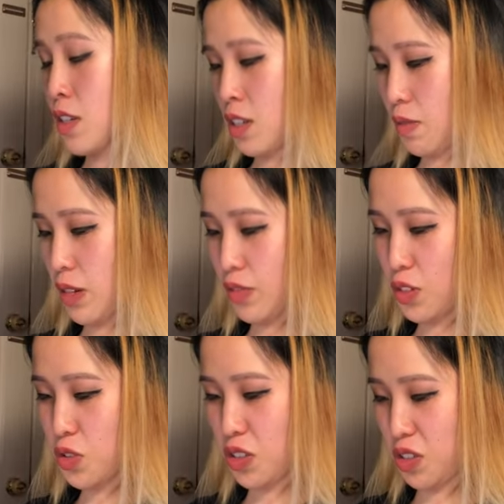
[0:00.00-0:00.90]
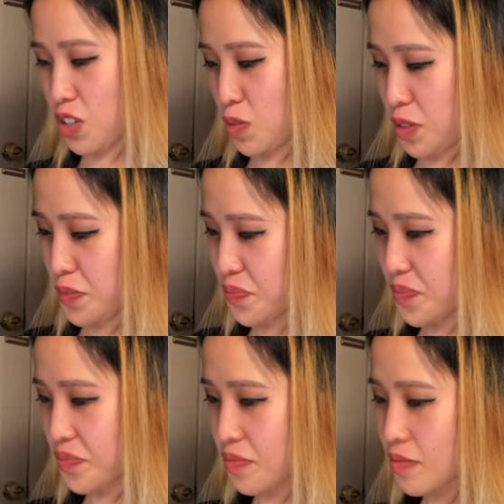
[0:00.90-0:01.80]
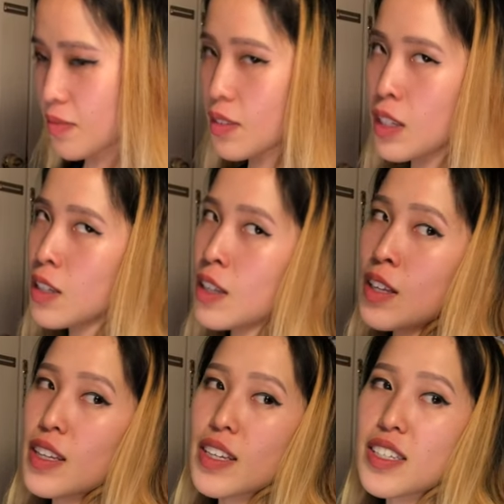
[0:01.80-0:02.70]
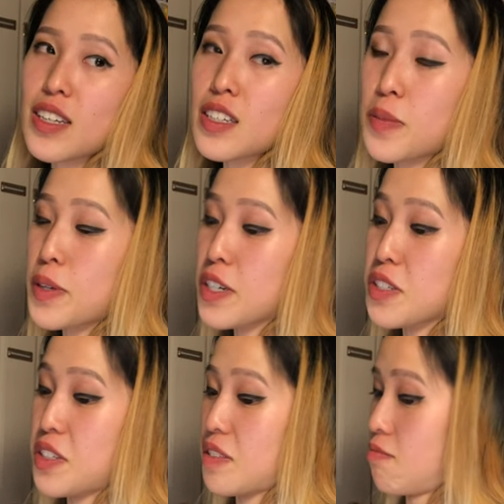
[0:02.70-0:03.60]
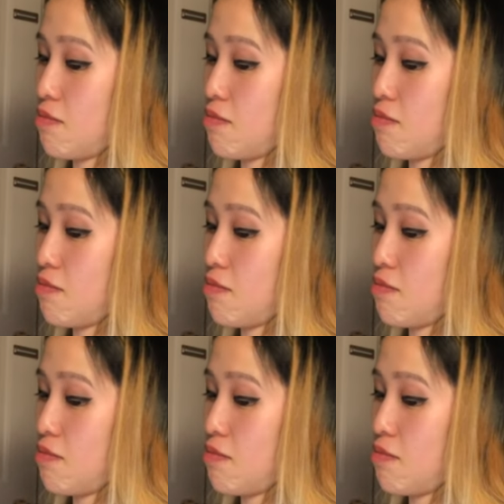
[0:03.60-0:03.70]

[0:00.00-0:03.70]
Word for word: hey, you have so Ultra Necrozma. Exactly, because it,